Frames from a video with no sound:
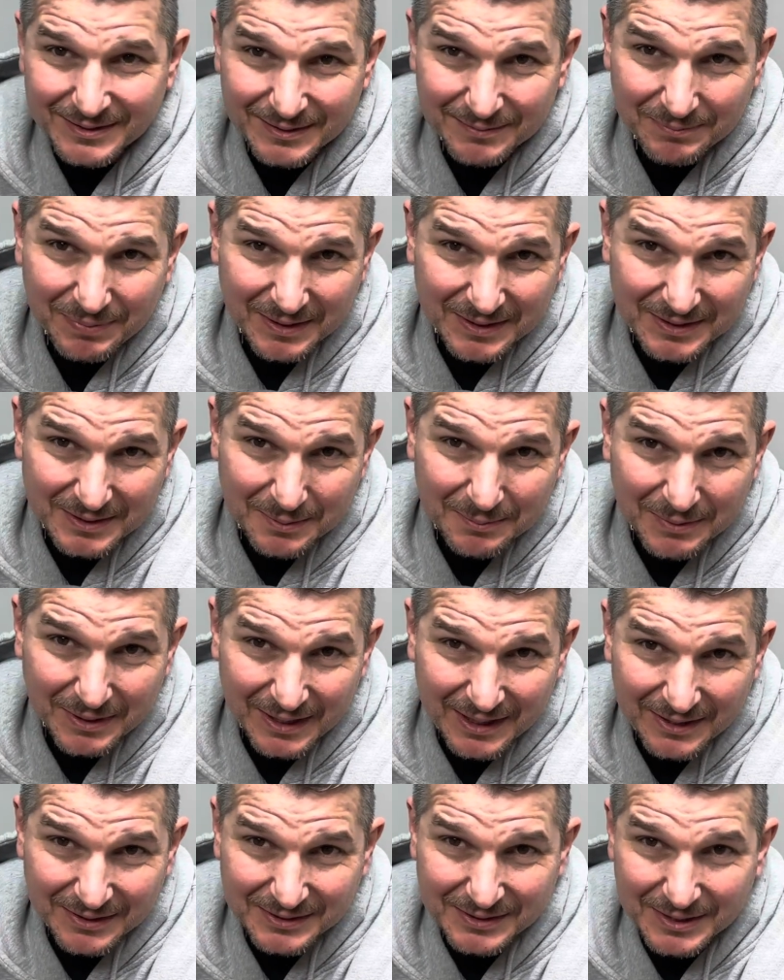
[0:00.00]
pick somebody
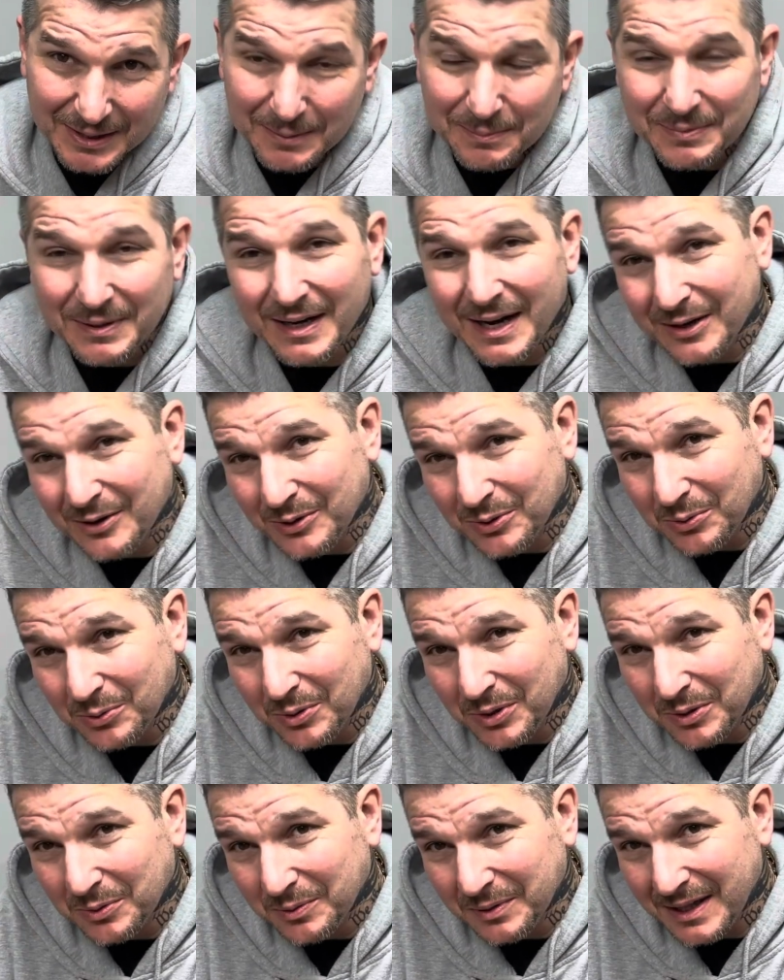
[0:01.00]
else up, then I go to
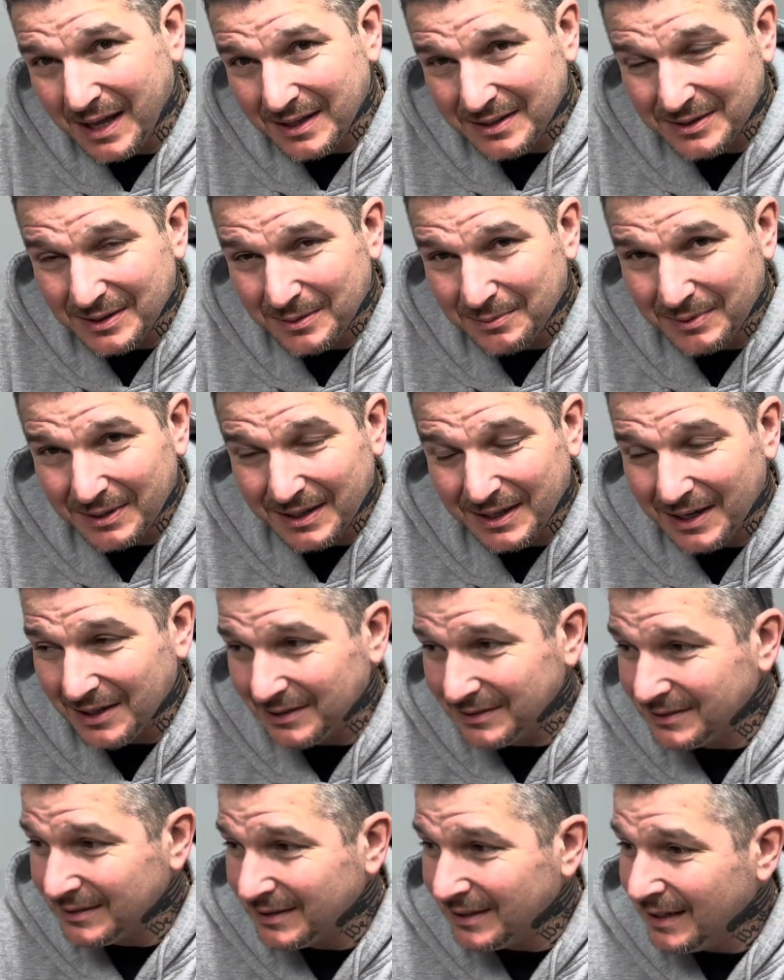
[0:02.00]
work with that somebody
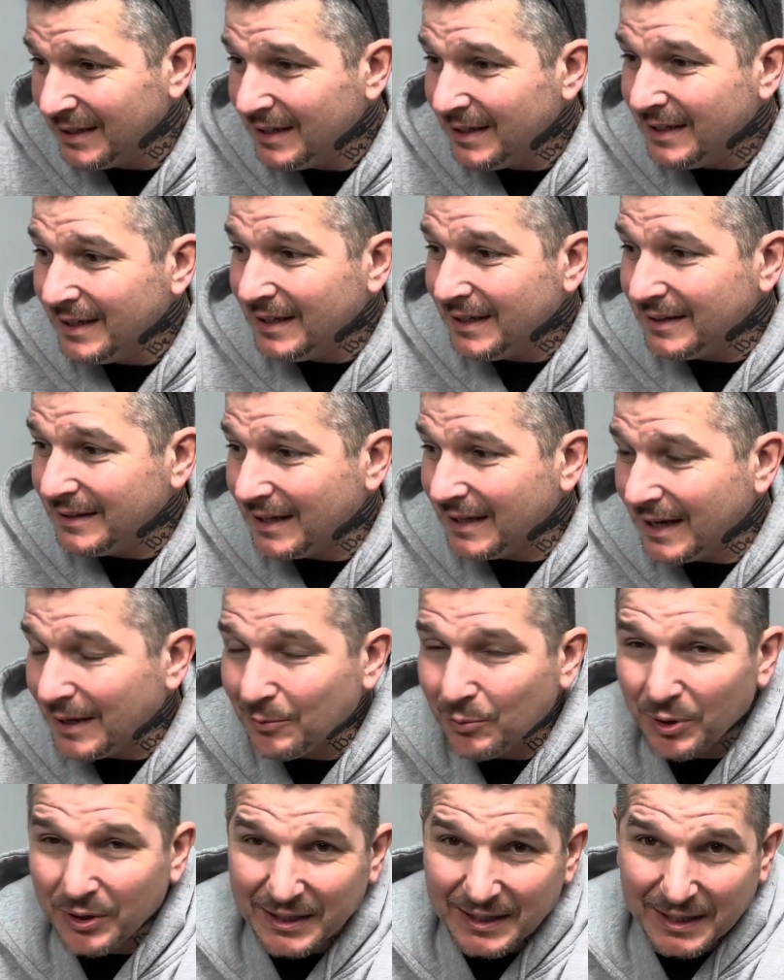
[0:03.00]
else. Then I'm
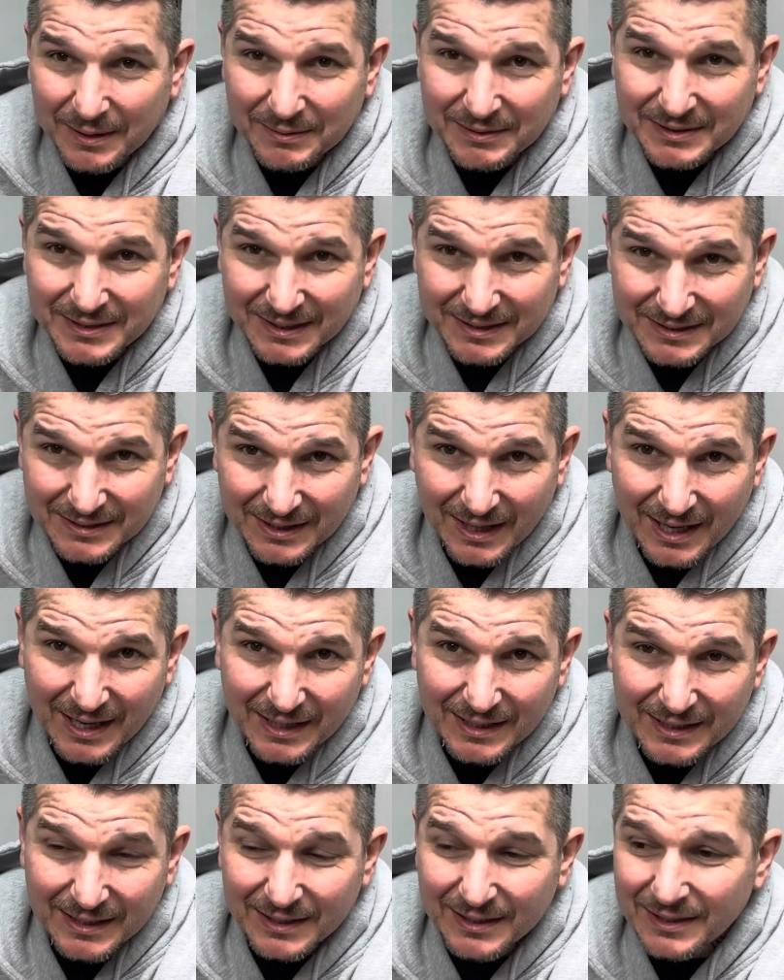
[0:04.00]
working at 6
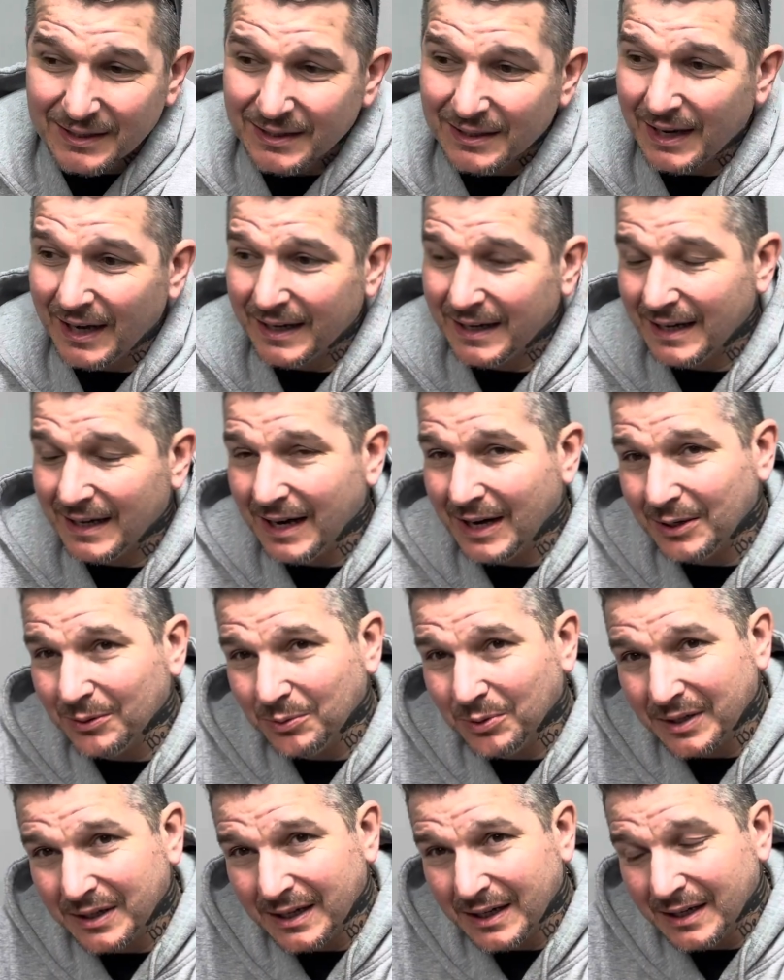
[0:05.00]
o'clock. I get out of
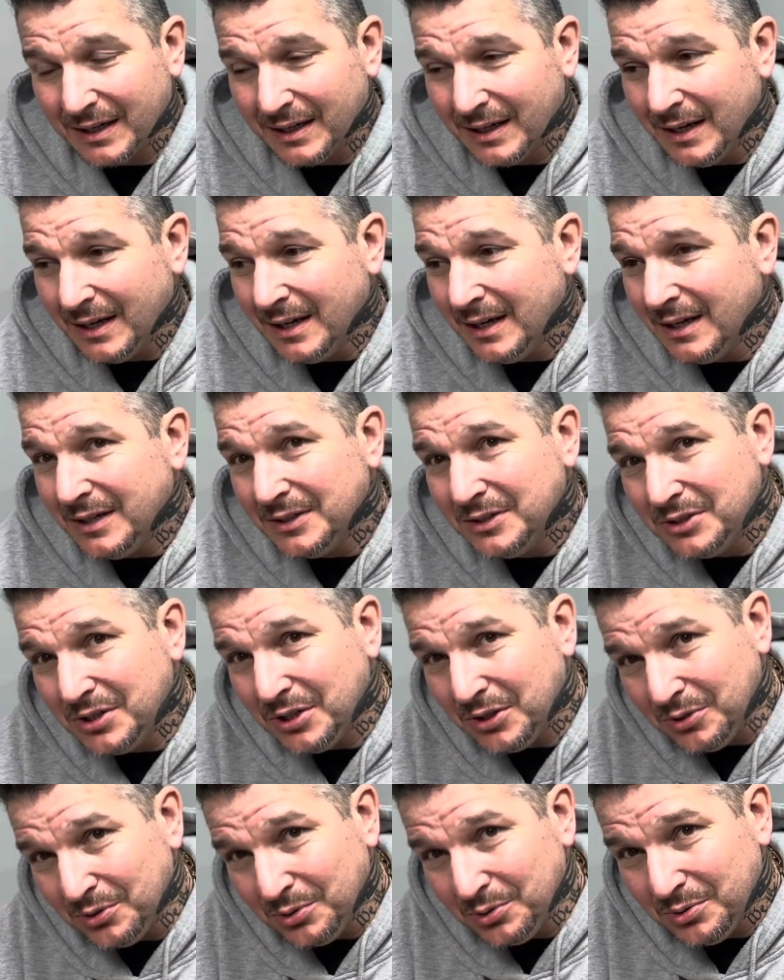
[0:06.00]
work at
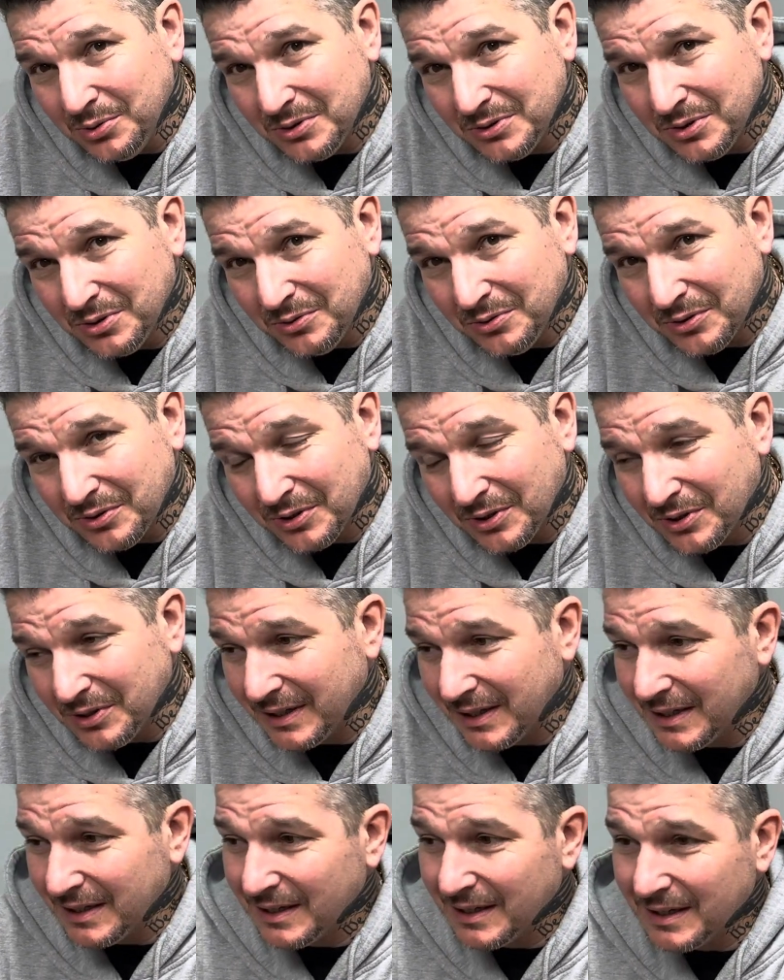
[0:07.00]

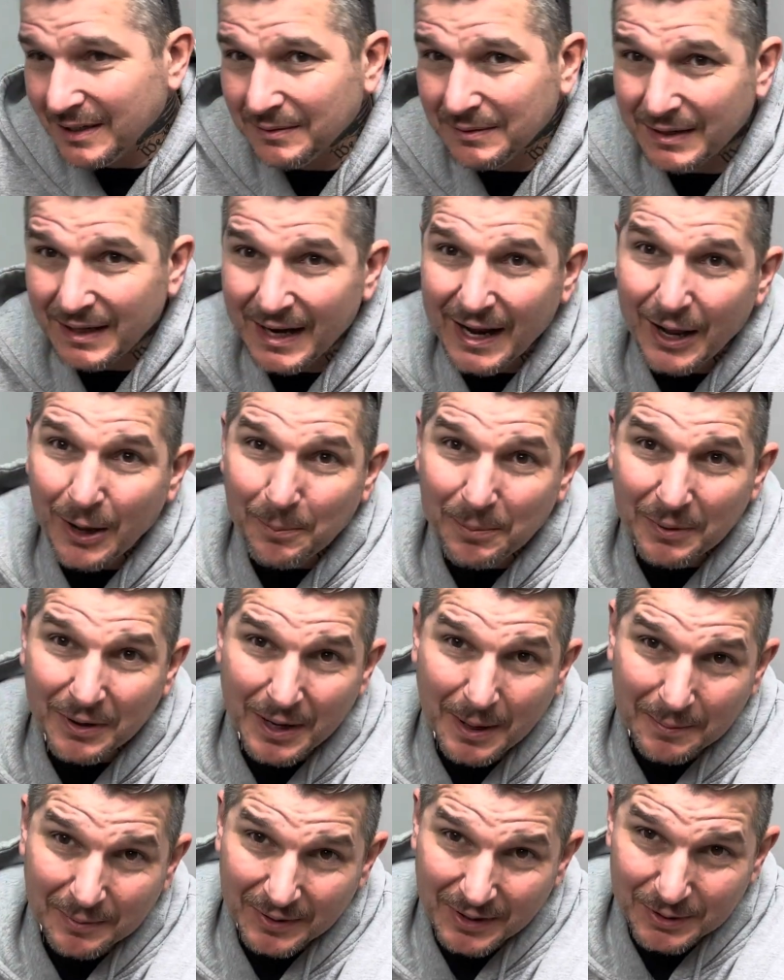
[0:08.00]
2:30, and then I help a
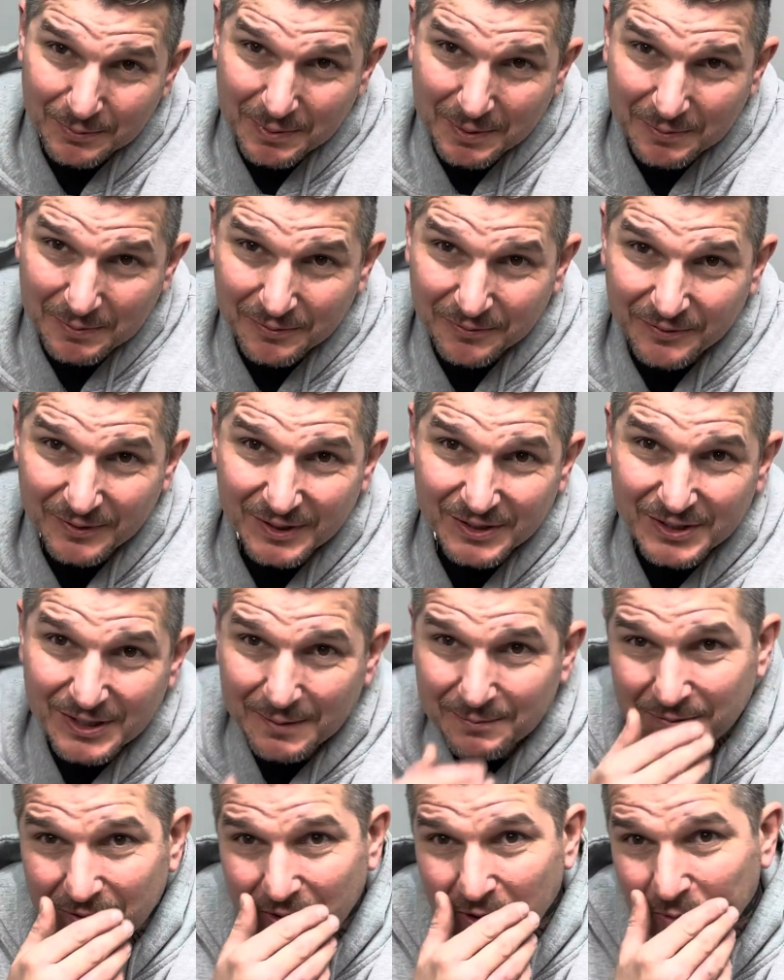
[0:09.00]
couple other people finish
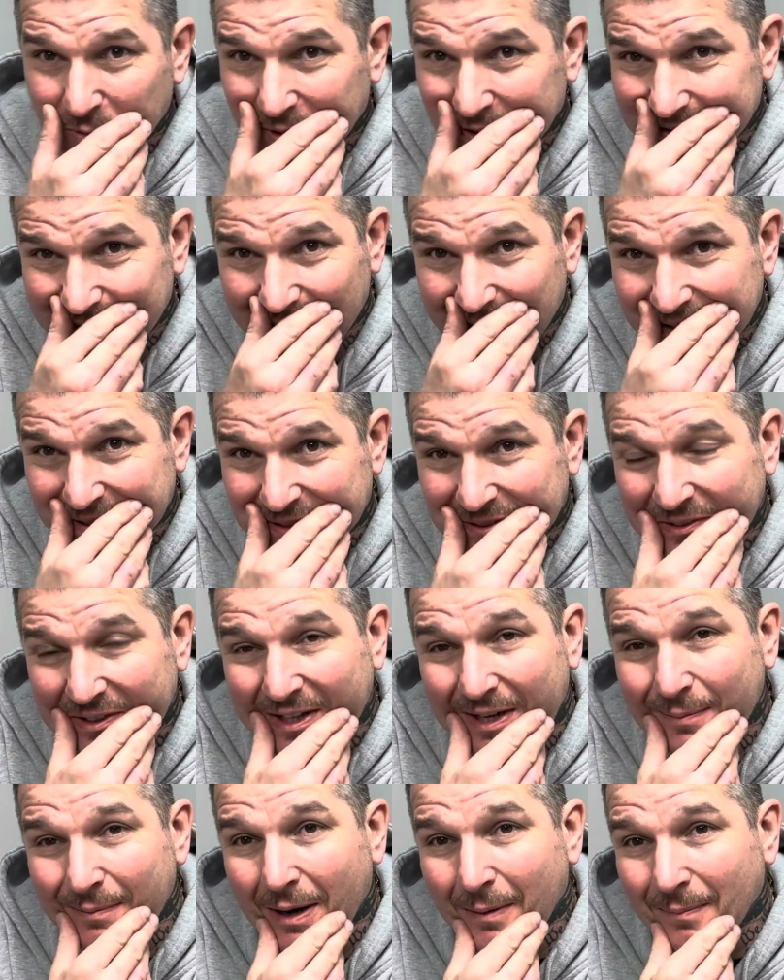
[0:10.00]
up their work day, so then
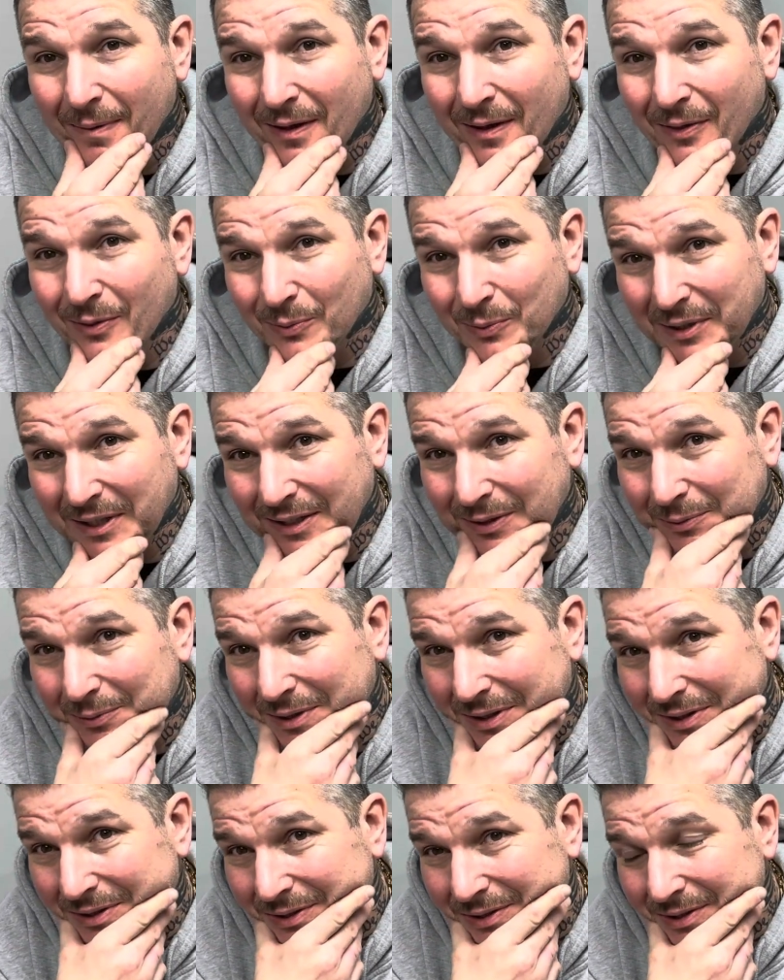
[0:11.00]
I'm out by
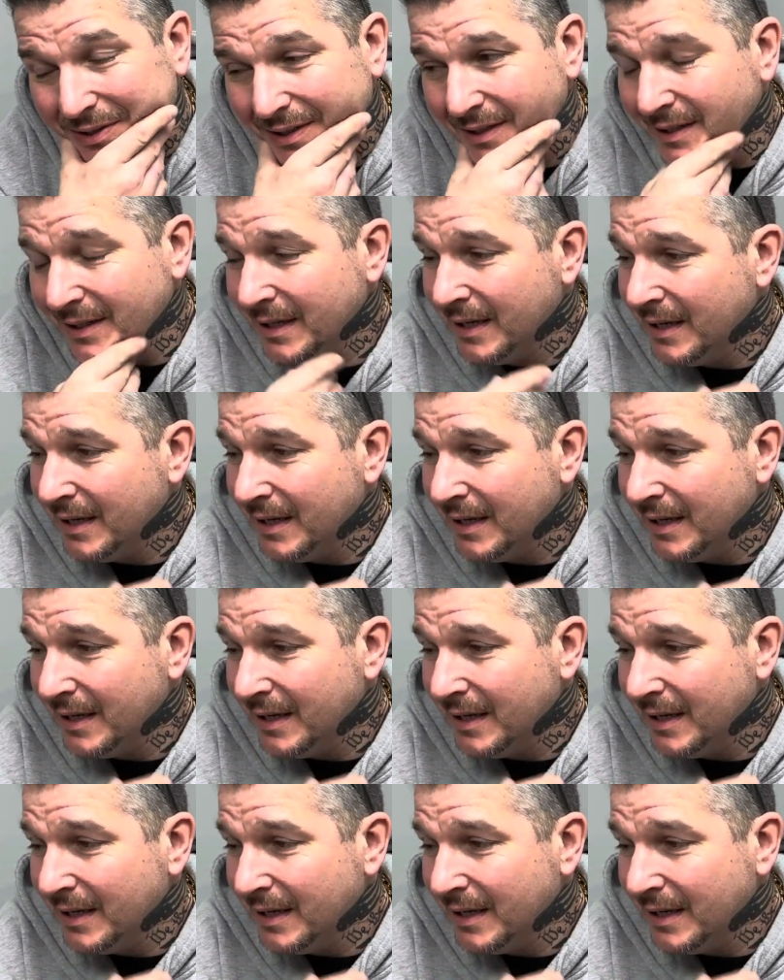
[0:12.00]
3:30.